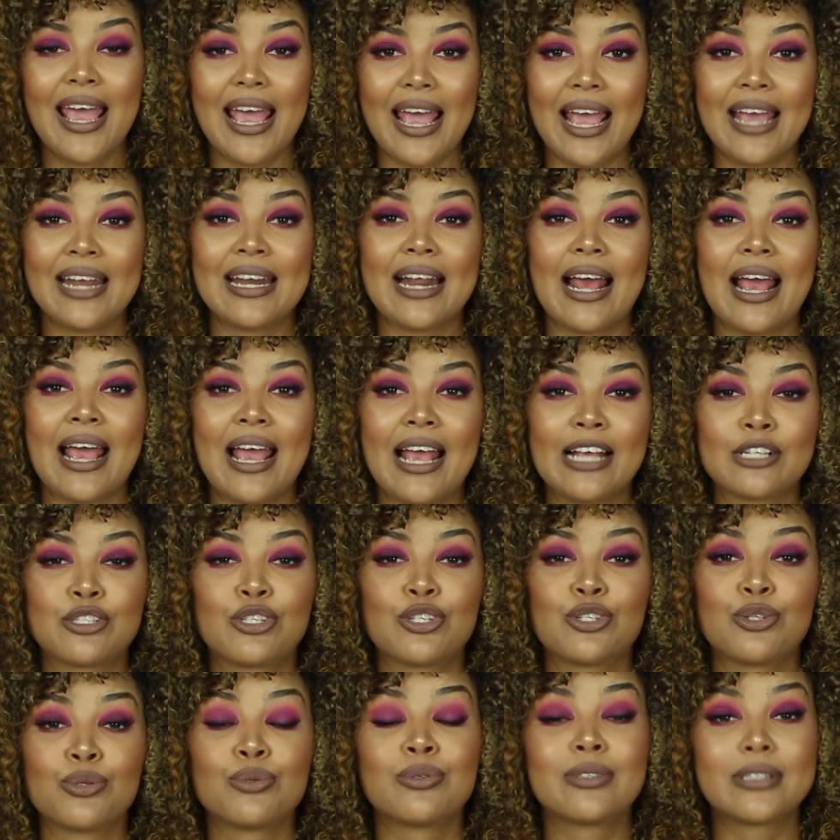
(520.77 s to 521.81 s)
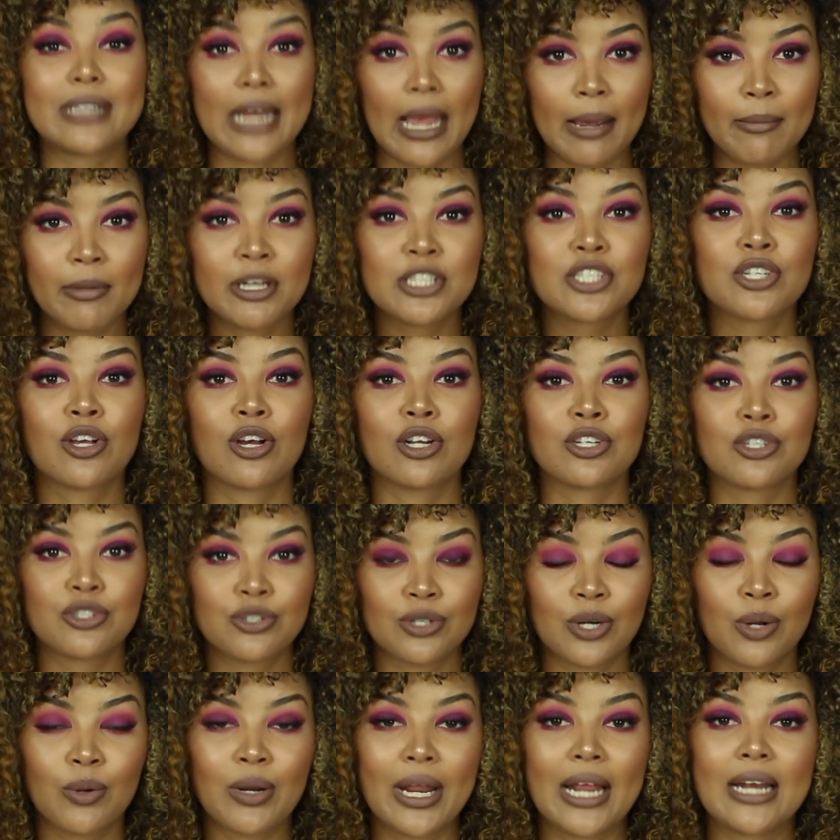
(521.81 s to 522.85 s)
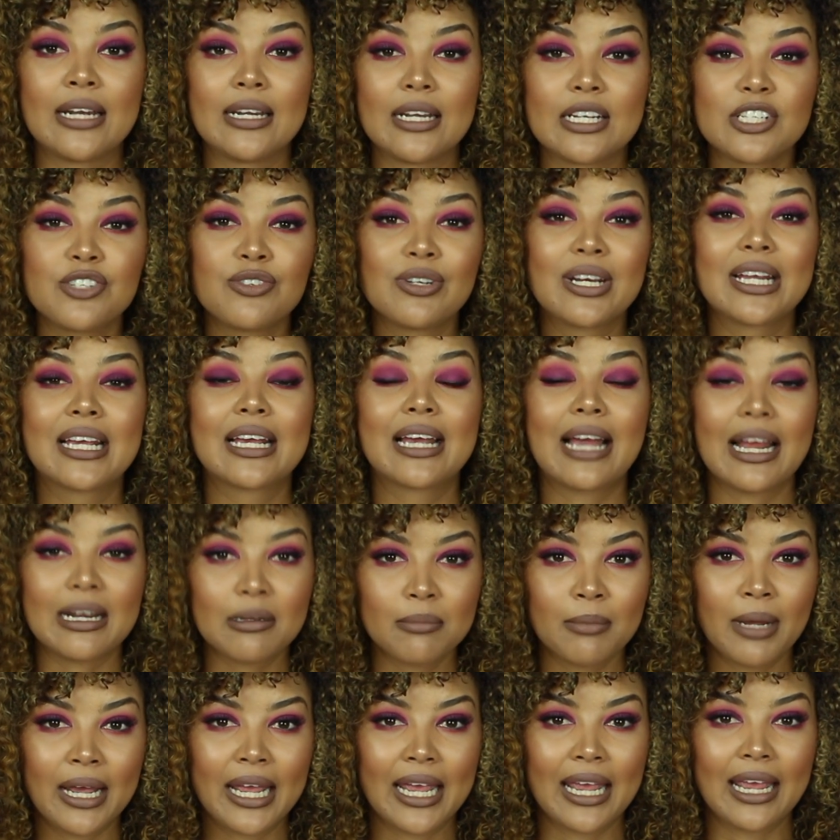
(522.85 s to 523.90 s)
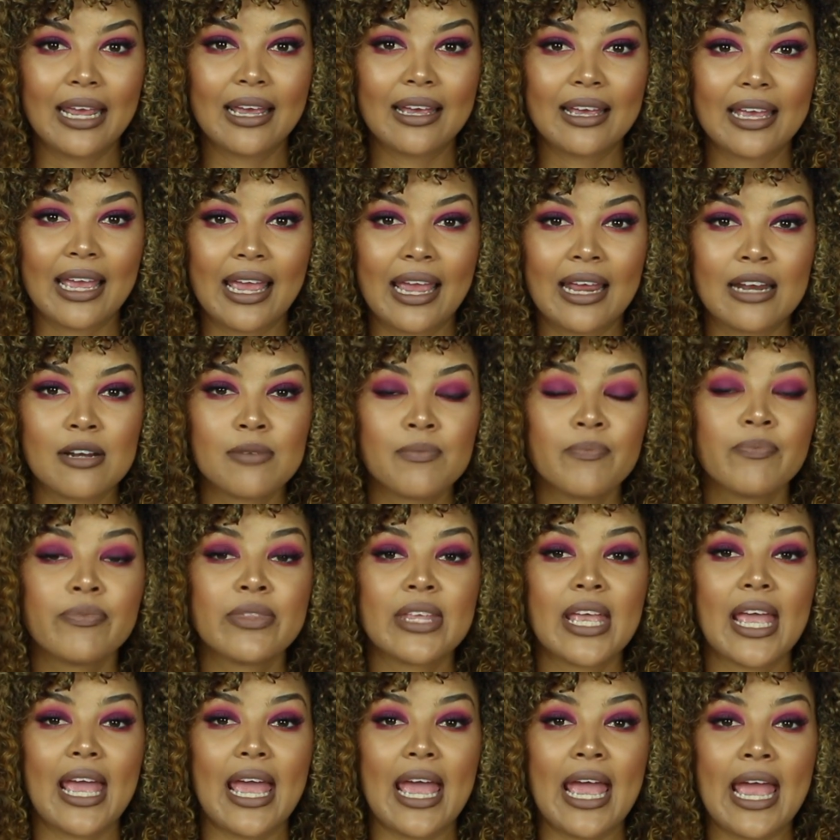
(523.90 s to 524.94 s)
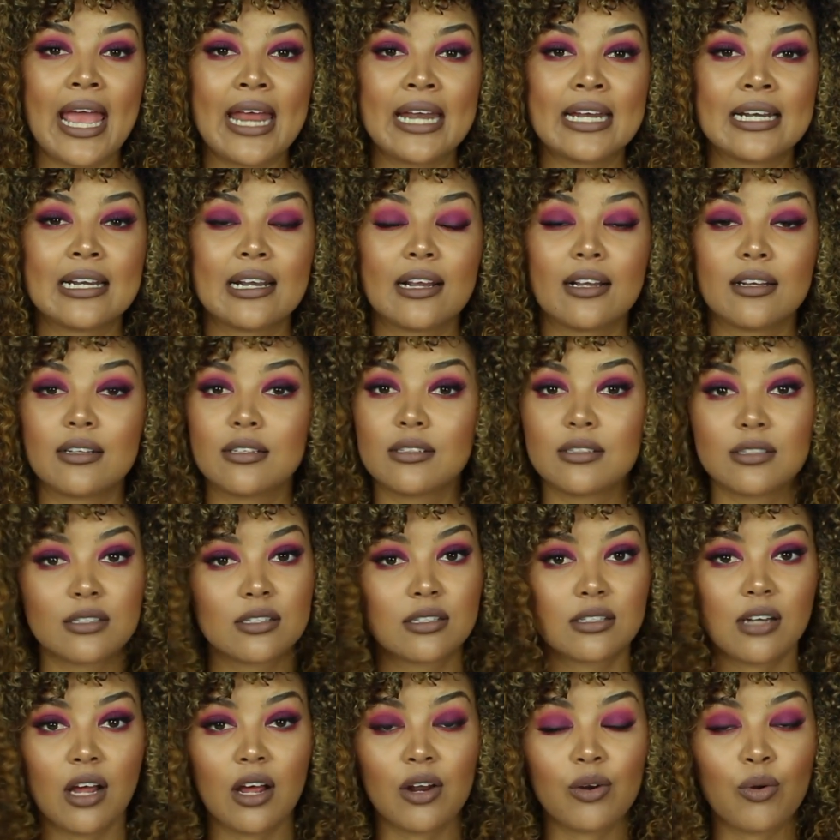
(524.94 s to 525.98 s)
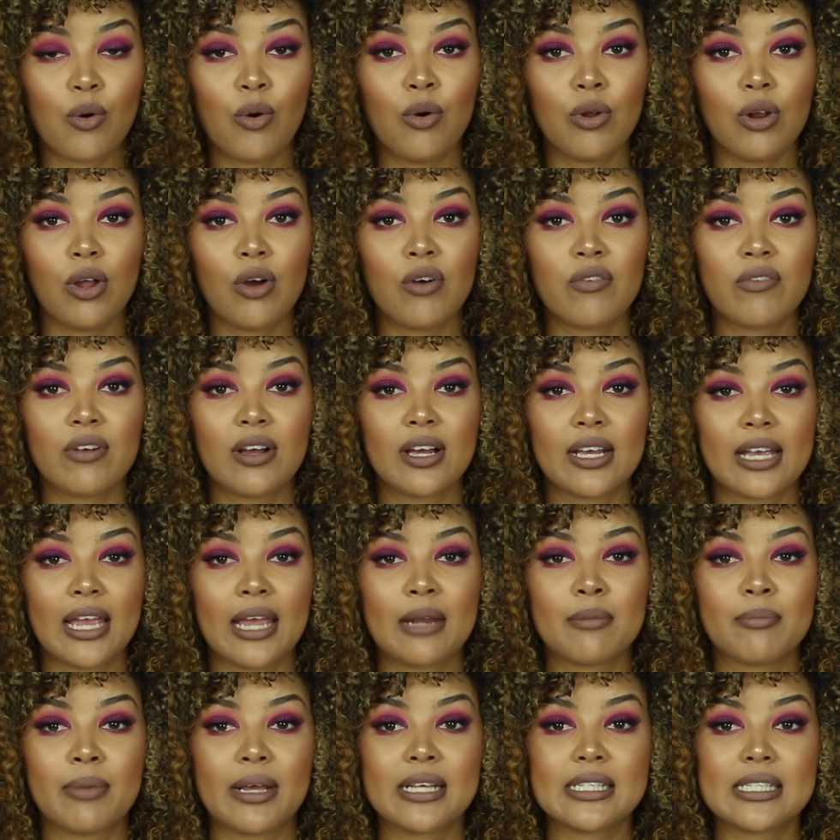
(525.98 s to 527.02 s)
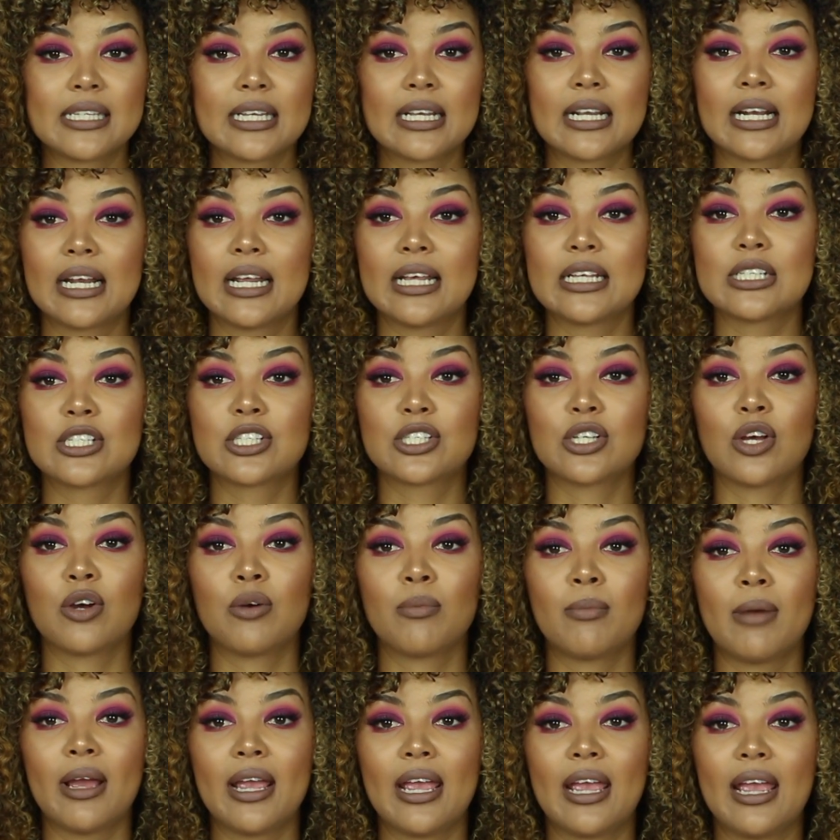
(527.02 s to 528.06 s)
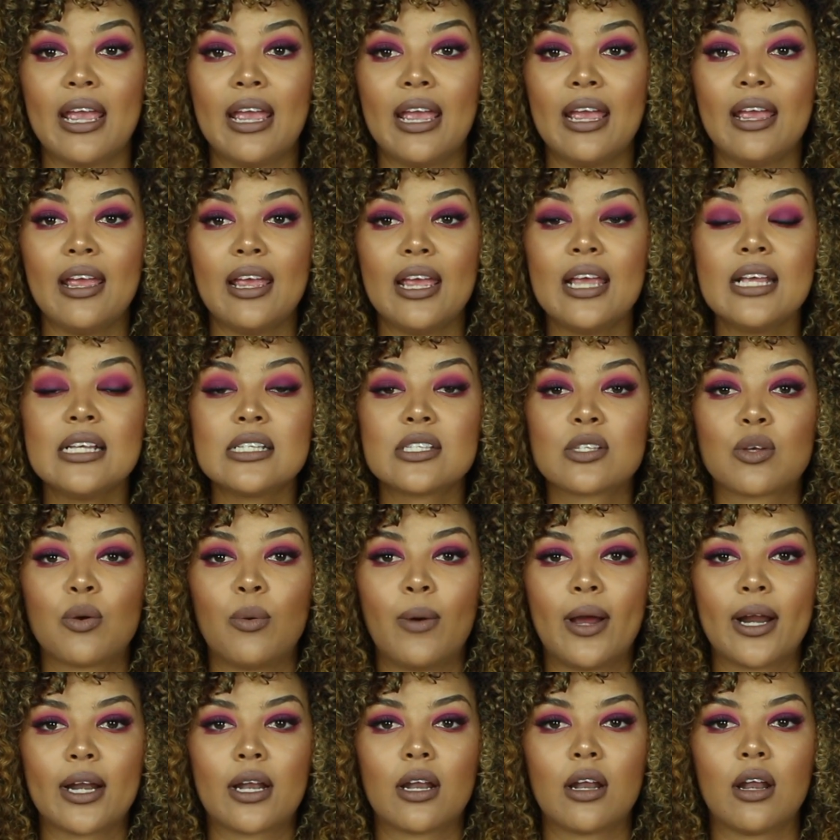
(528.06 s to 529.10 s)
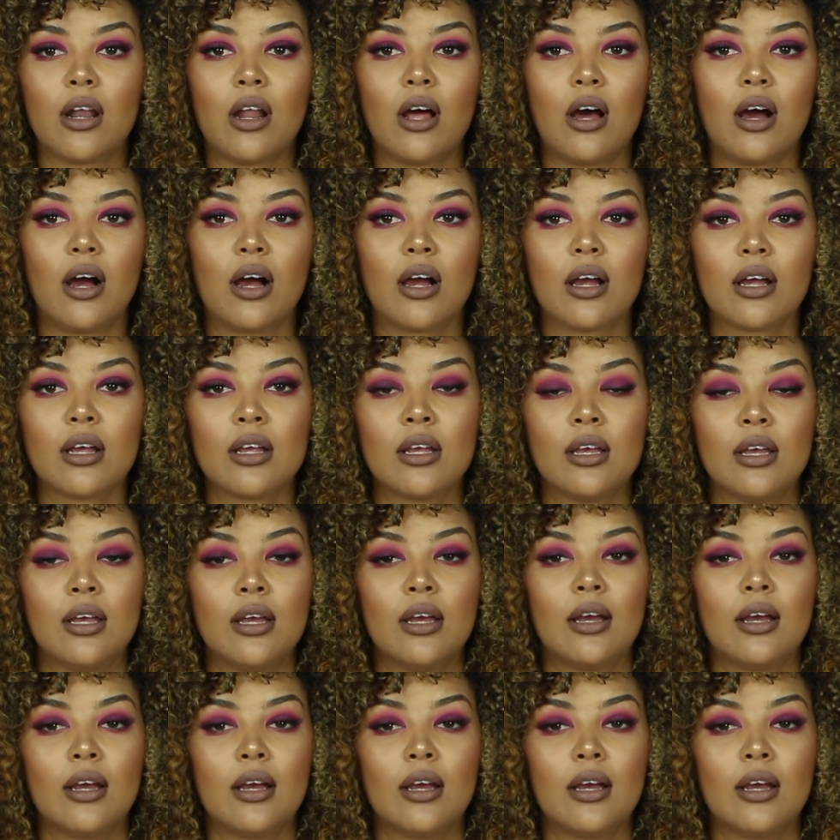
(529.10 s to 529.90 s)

and I had to do damage control and literally cut my hair again and start all over again basically. So my hair is quite long.